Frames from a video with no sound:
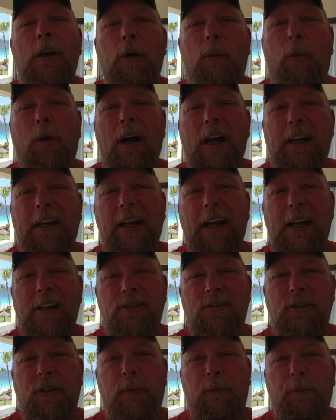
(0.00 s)
Well,
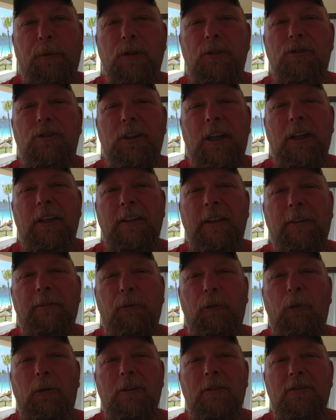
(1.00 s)
I Appreciate
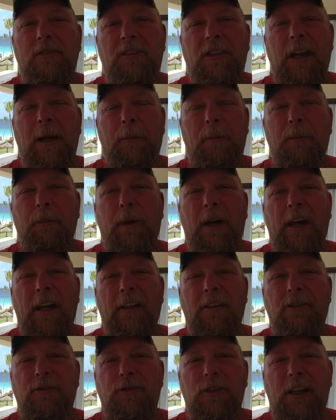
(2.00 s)
everyone stopping by
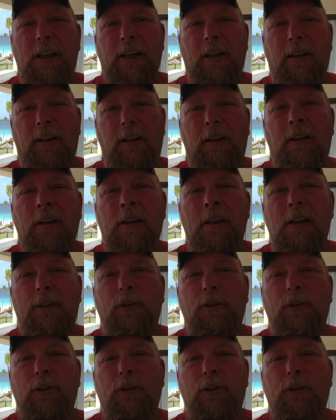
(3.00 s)
the channel.